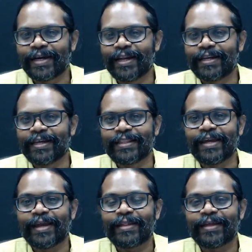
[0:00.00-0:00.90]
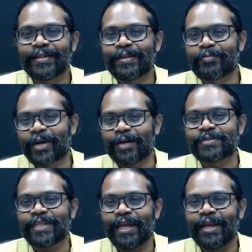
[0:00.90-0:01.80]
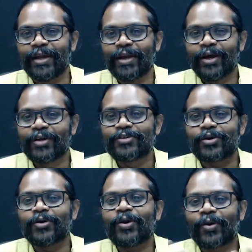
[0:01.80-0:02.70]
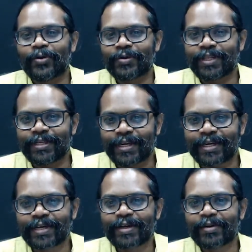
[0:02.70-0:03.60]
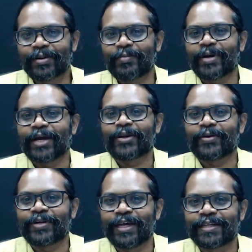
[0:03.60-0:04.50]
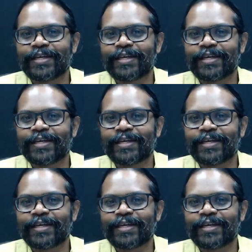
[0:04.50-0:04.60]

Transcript: And they perhaps they don't know the technical background there.